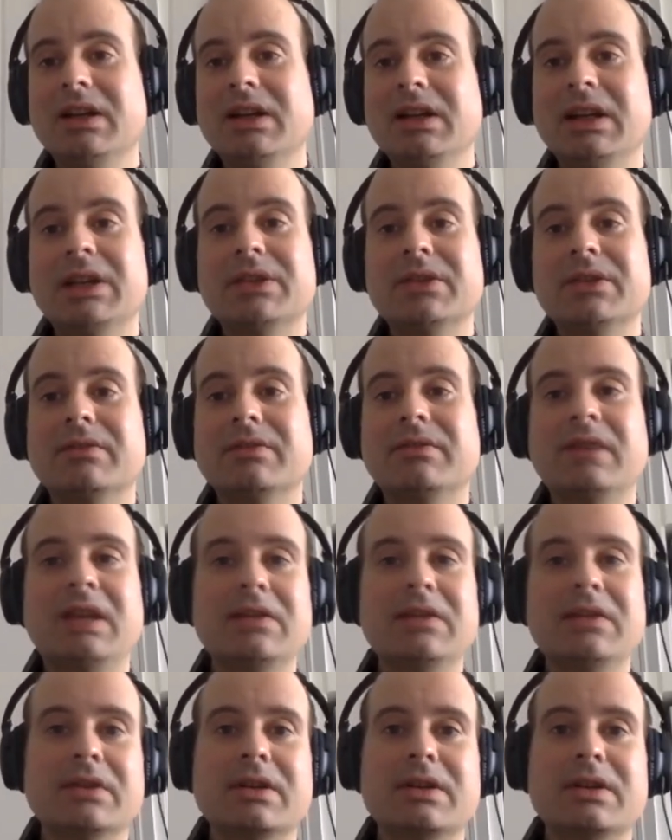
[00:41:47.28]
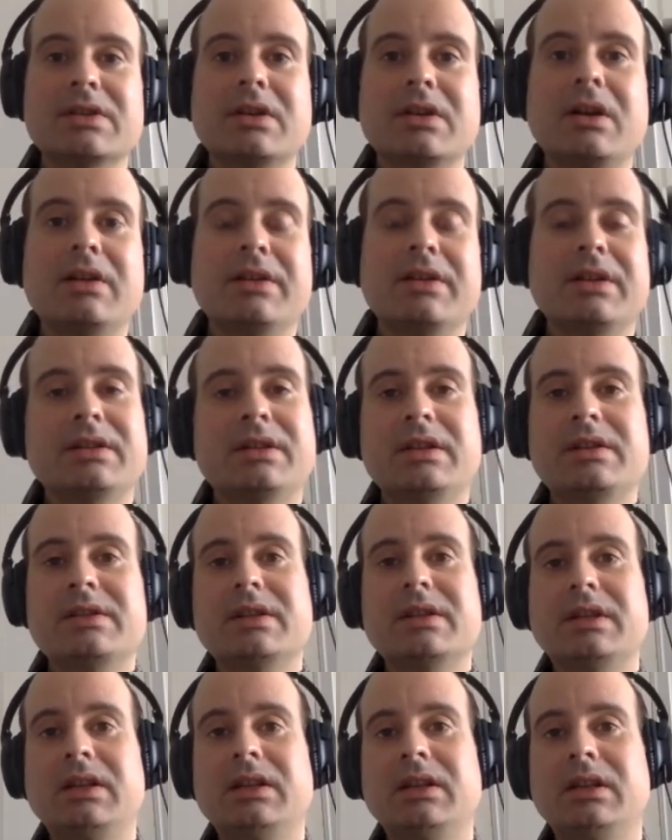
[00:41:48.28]
in their favor is
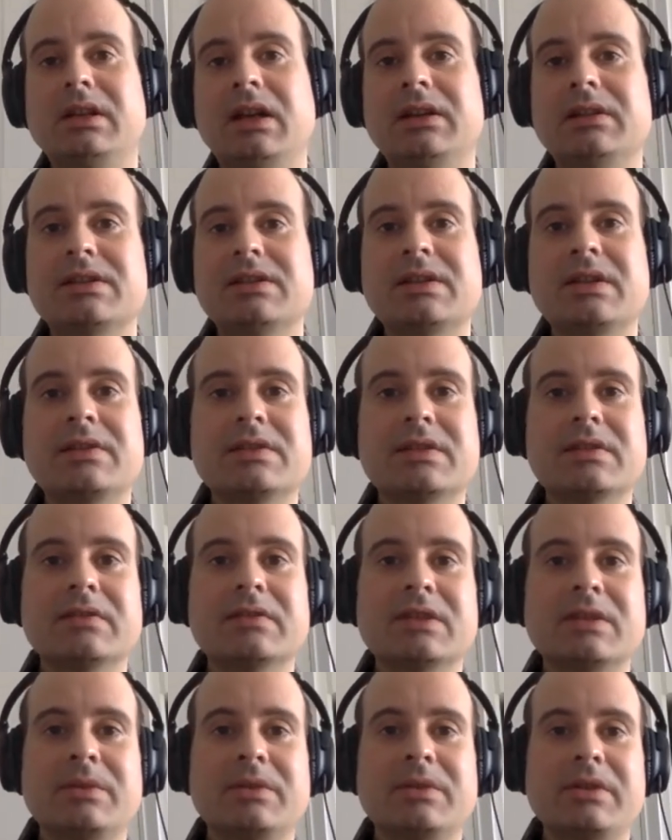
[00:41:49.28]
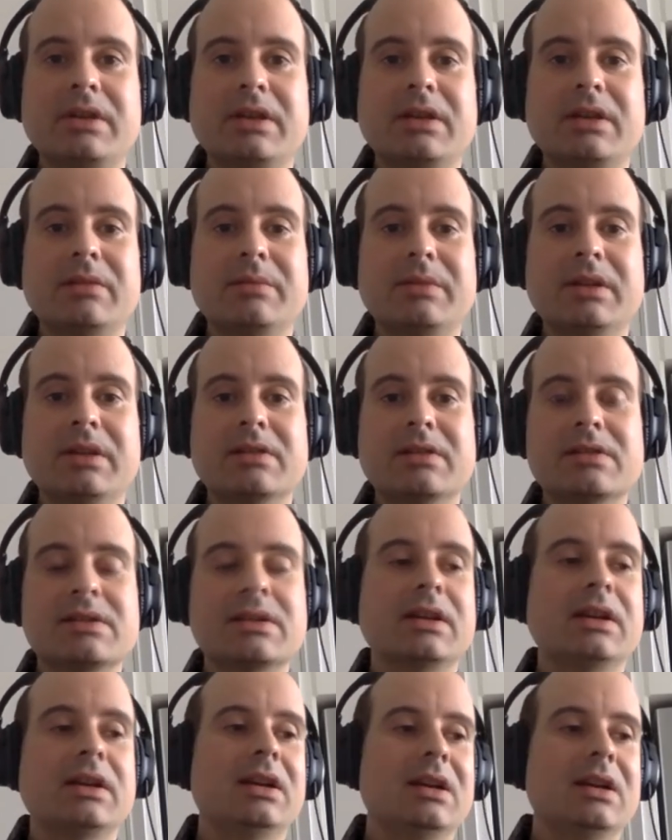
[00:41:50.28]
authenticity and a sense of community because
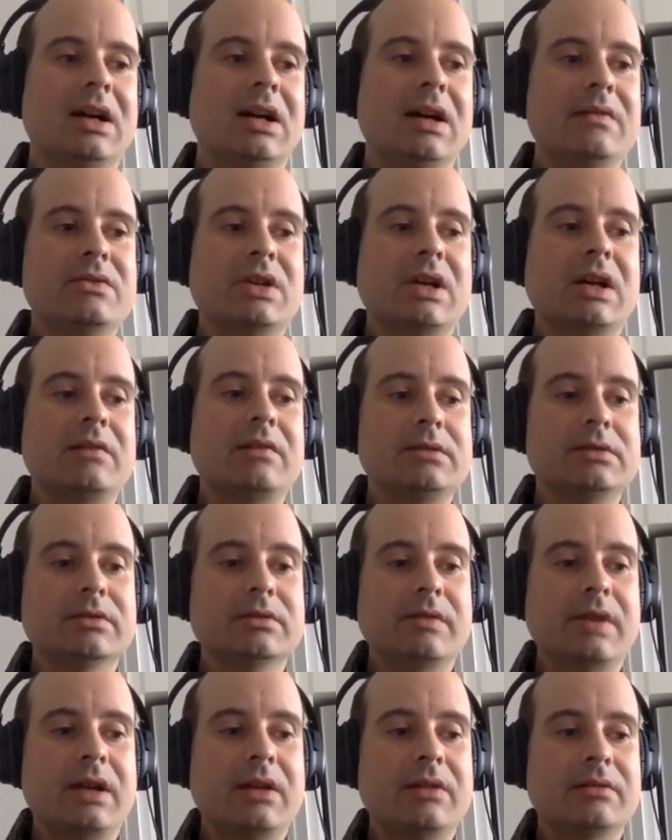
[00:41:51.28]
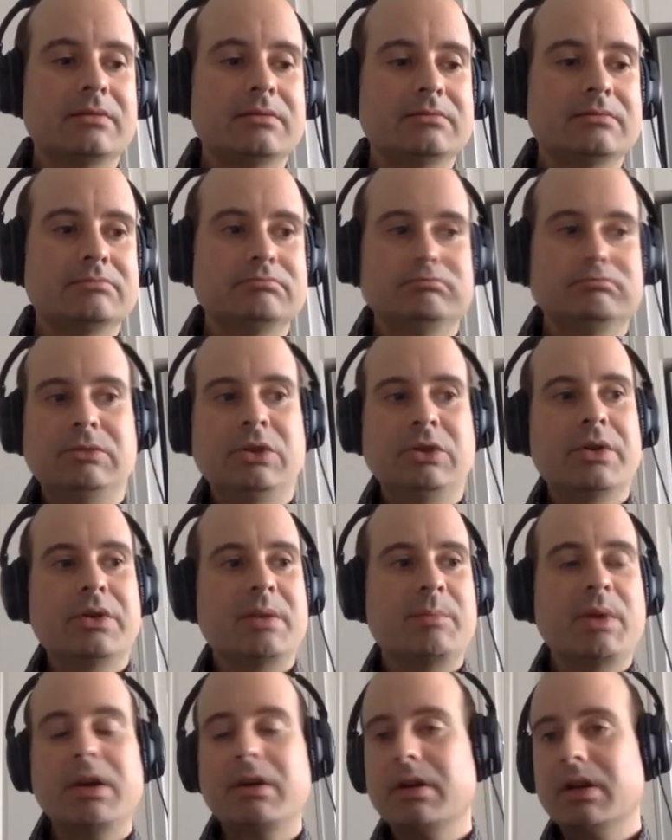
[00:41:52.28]
I've traveled around North
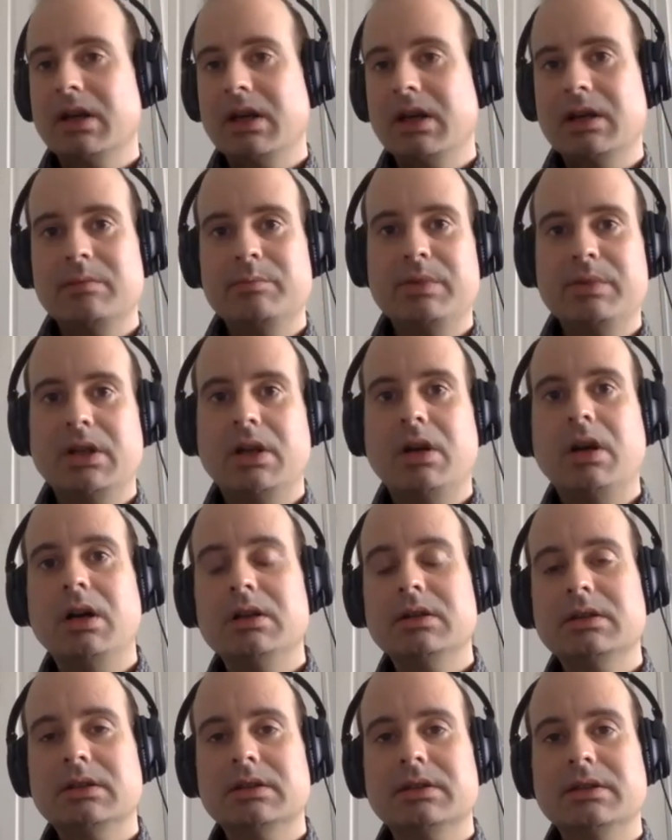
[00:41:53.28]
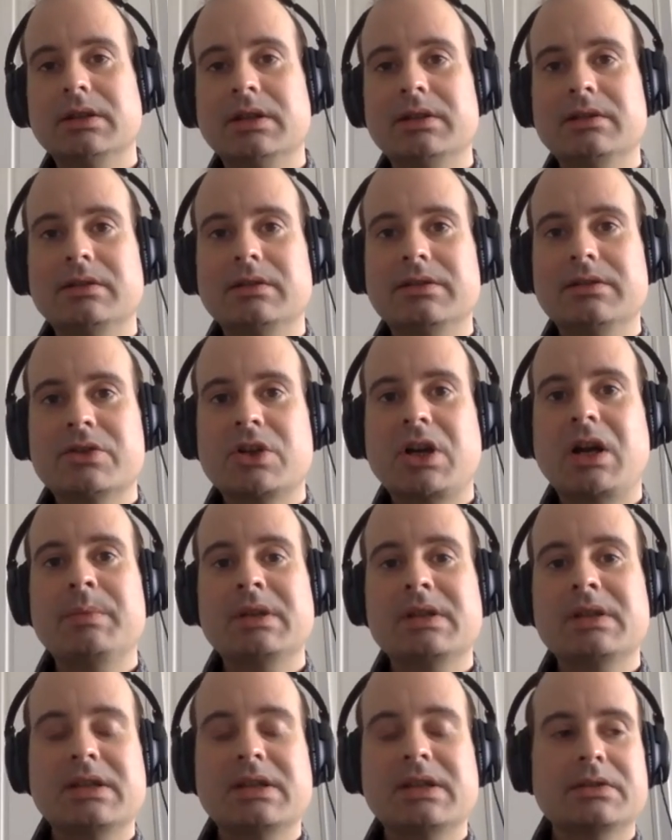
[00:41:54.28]
America and beyond and, and
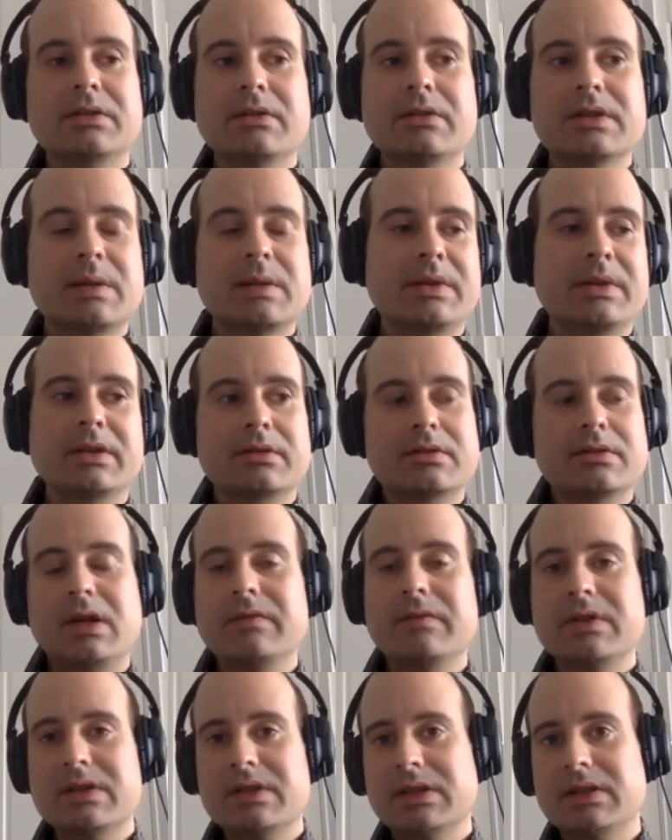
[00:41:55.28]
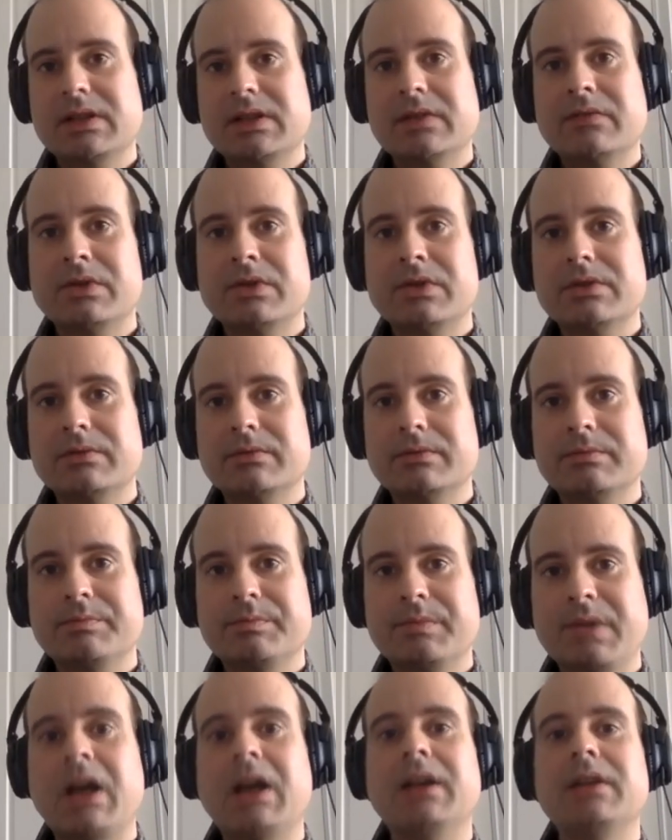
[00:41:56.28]
shopping centers. I mean, there's obviously different
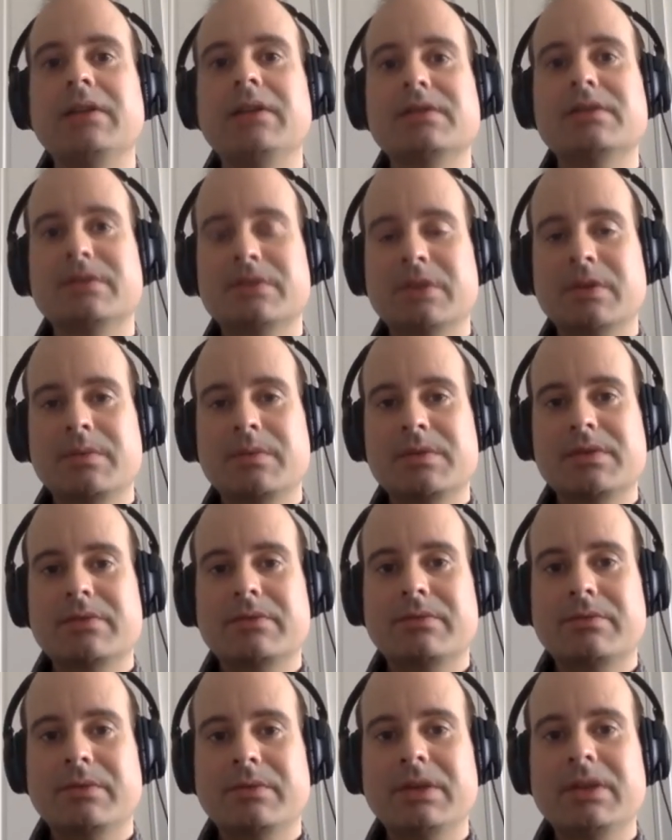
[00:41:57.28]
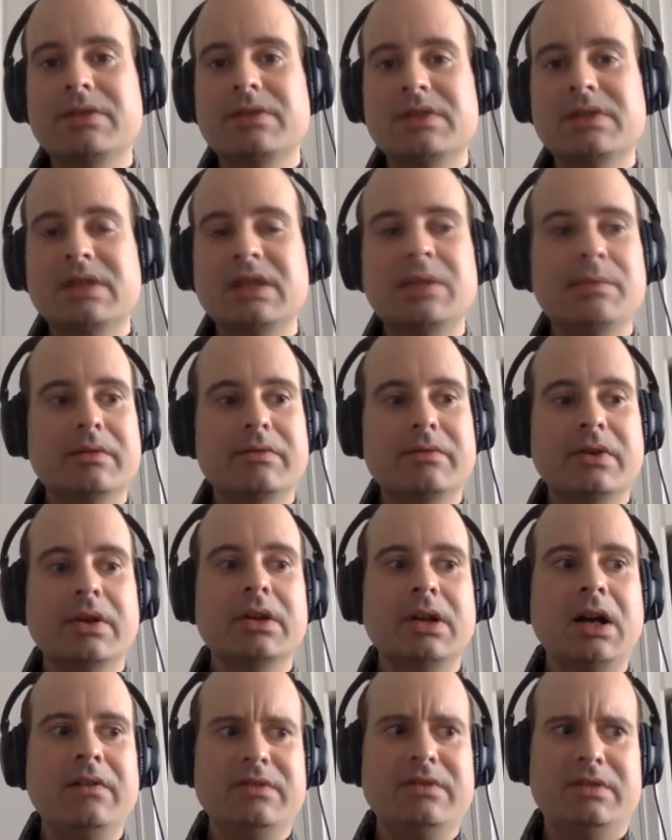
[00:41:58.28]
kinds in terms of what you see, but
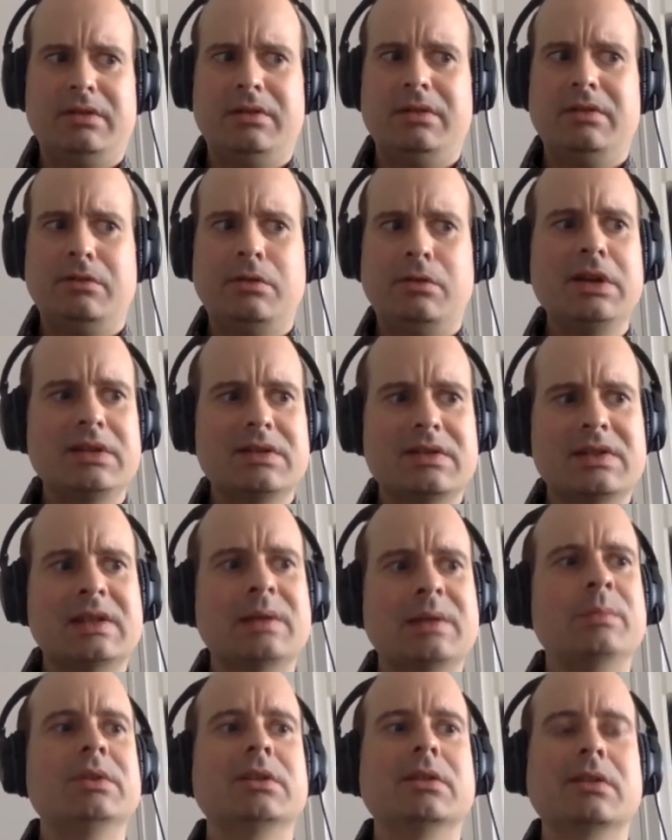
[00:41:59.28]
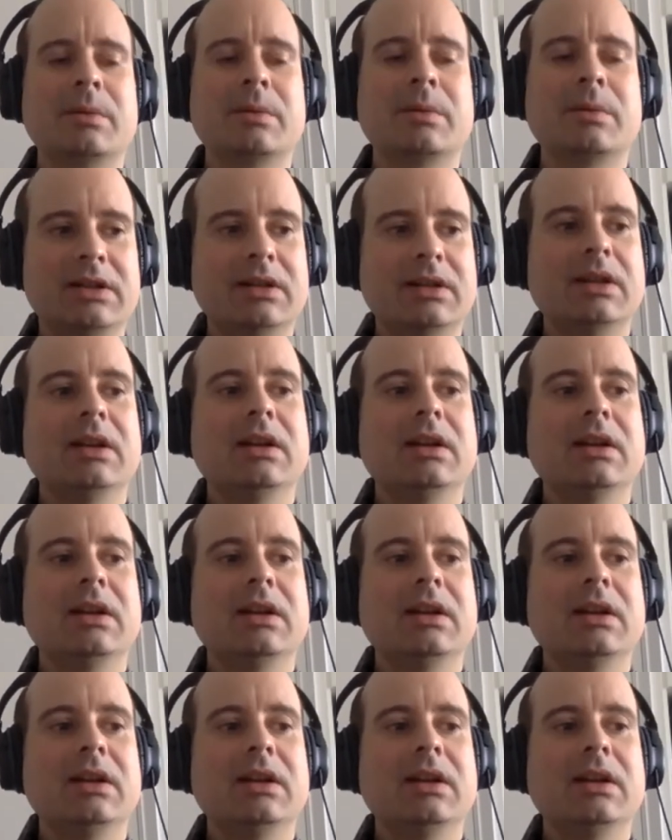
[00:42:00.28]
very often they're quite similar. I mean,